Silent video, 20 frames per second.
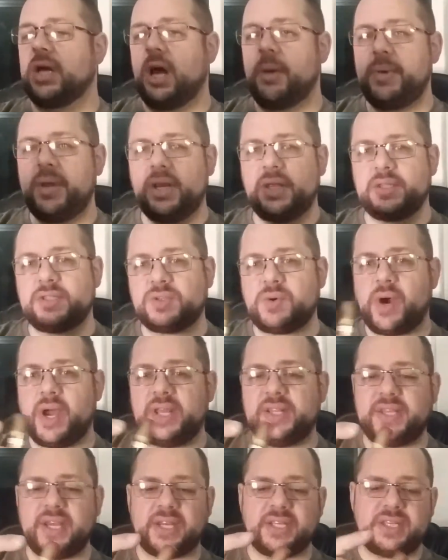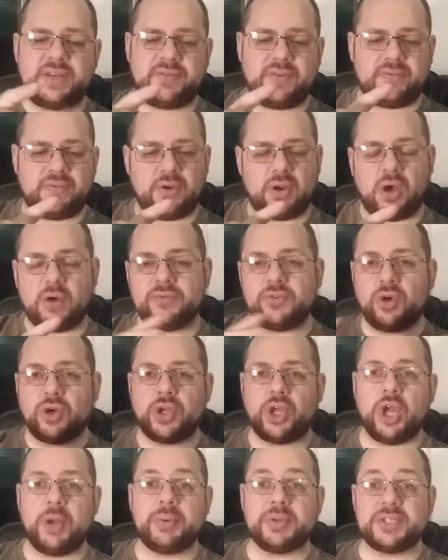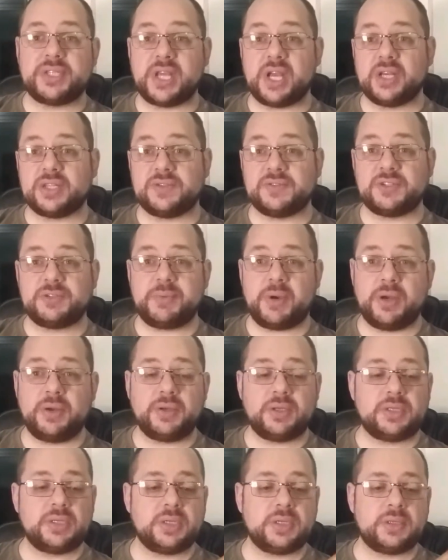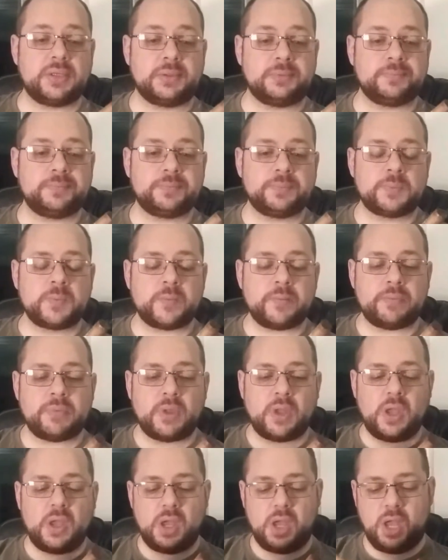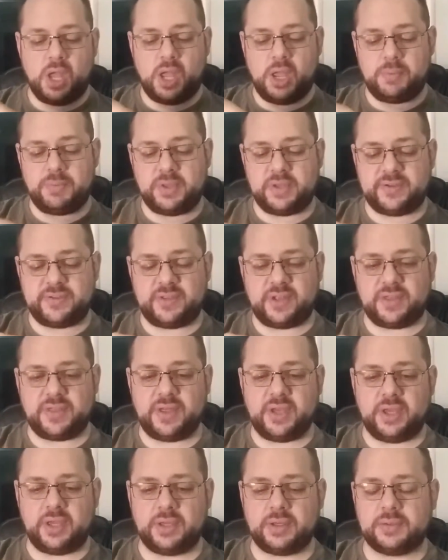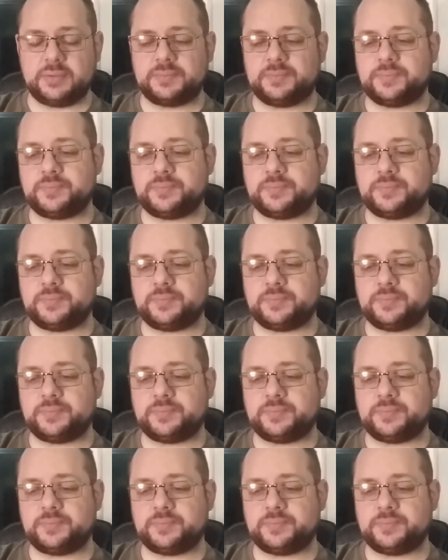I mean, it's quite indicative of a lot of non-Cuban cigars I've smoked. There's nothing,